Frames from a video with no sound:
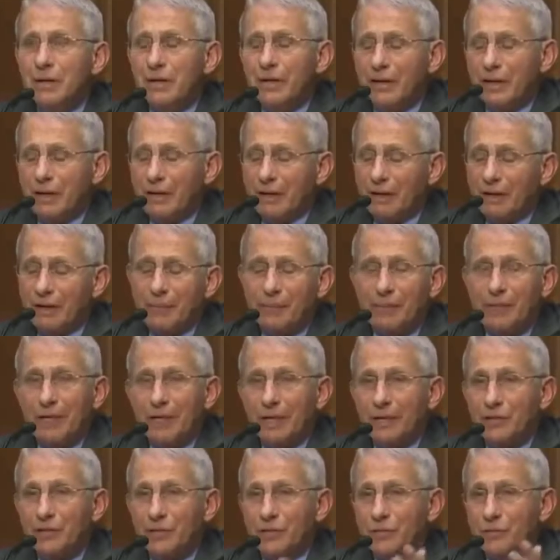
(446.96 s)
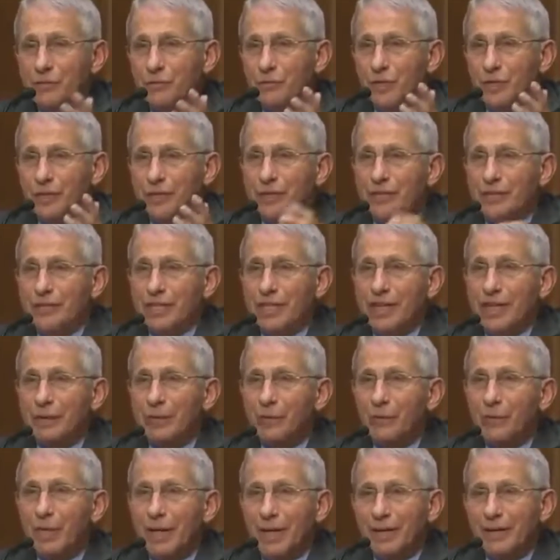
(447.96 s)
Yeah, I mean, I just wanted to
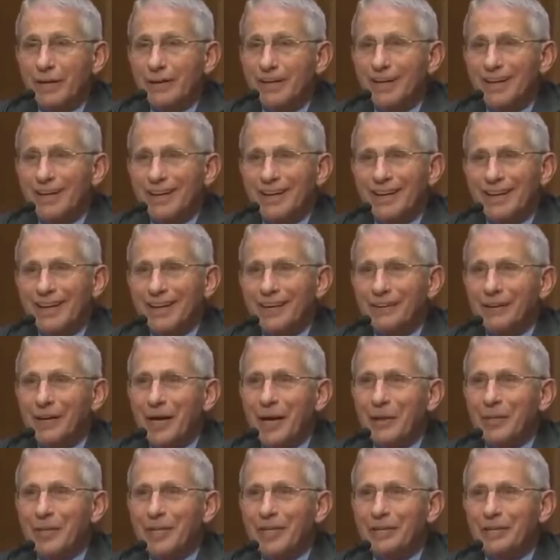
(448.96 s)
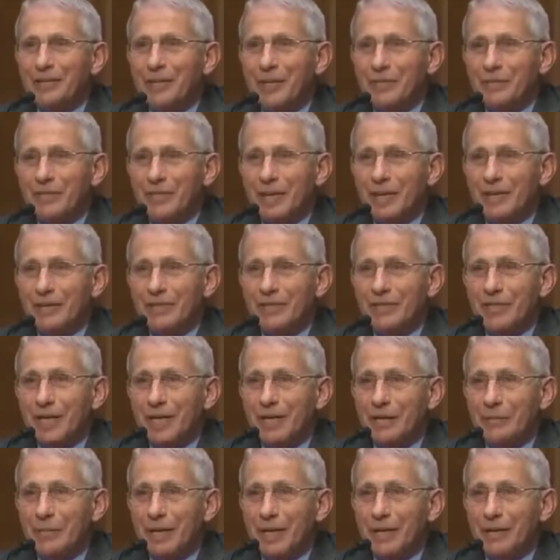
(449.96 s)
say, I don't know how many times I can
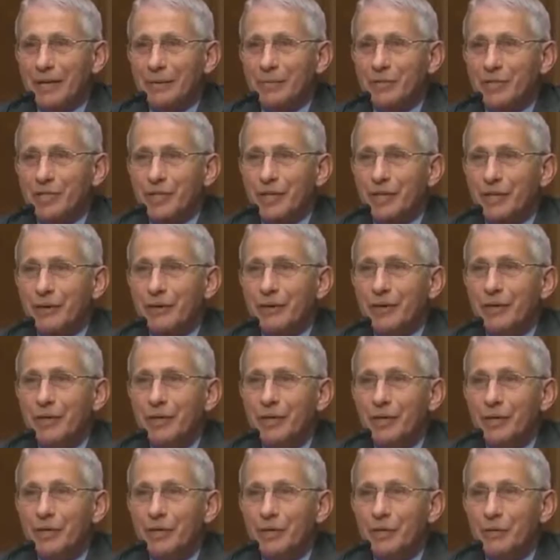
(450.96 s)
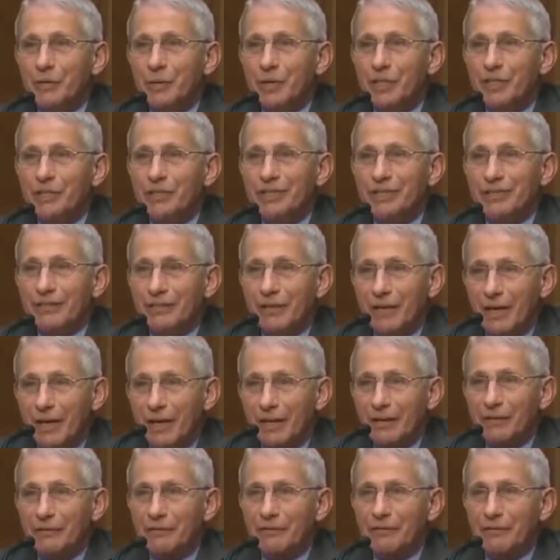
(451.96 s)
say it, Madam Chair. We did
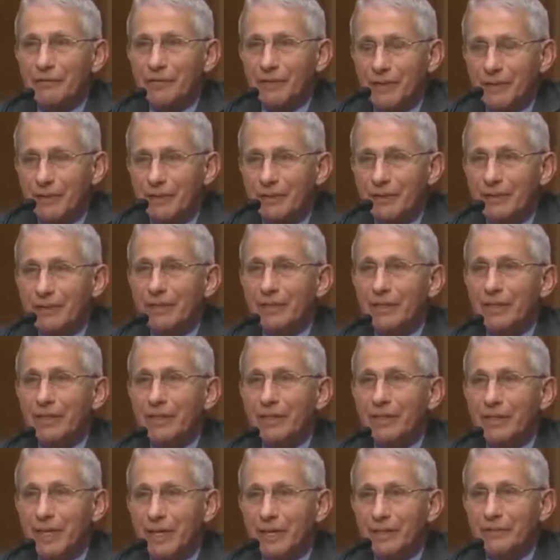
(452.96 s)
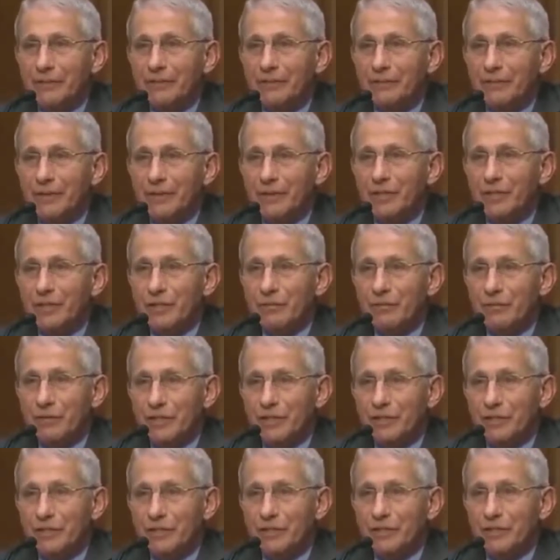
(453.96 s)
not fund gain-of-function
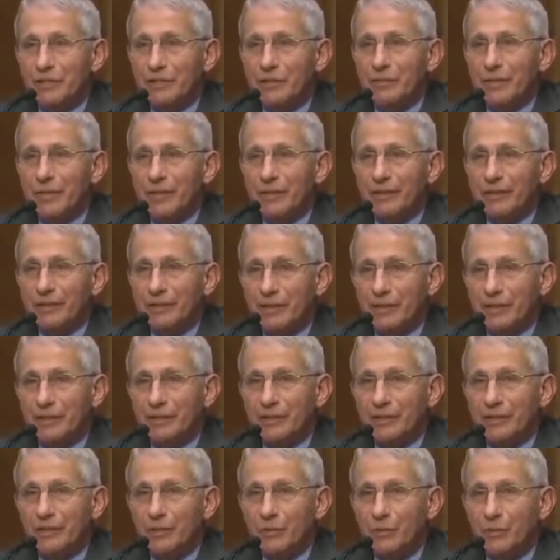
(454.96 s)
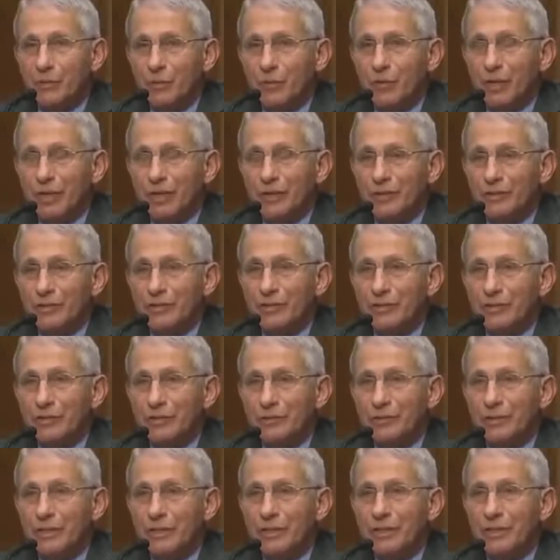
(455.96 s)
research to be conducted in the Wuhan
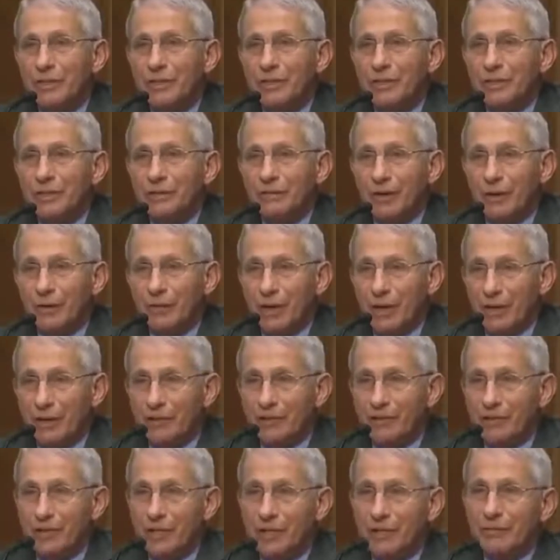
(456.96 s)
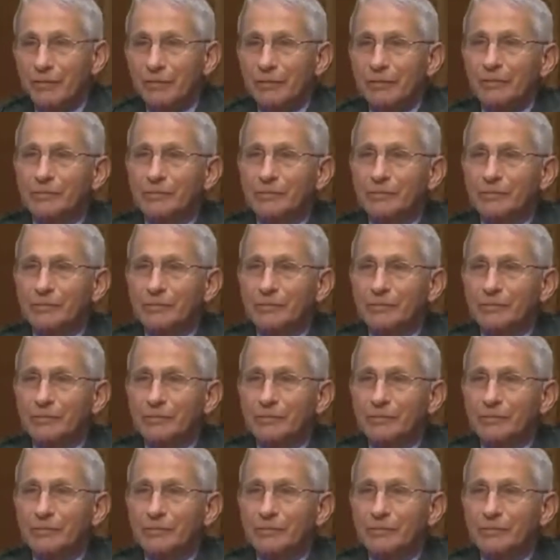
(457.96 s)
Institute of Virology.